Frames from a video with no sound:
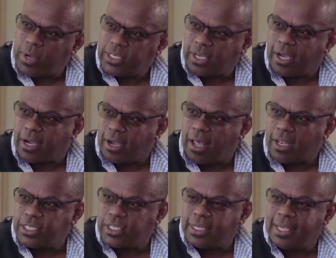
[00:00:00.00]
went to
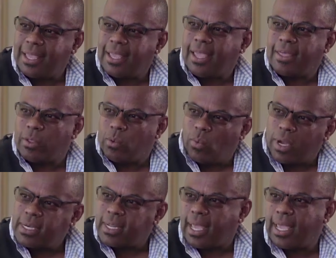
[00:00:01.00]
oncology, and then
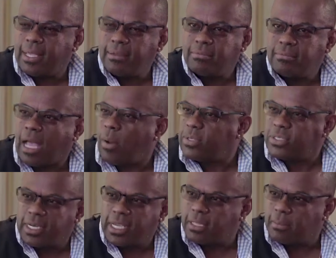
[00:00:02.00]
one day, I was
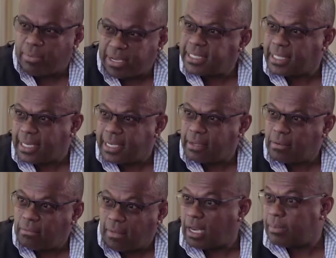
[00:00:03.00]
sitting in the breast clinic
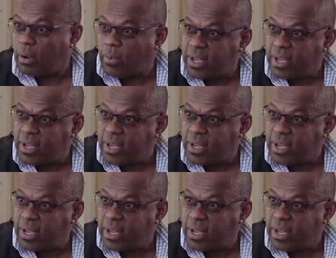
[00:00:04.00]
while in my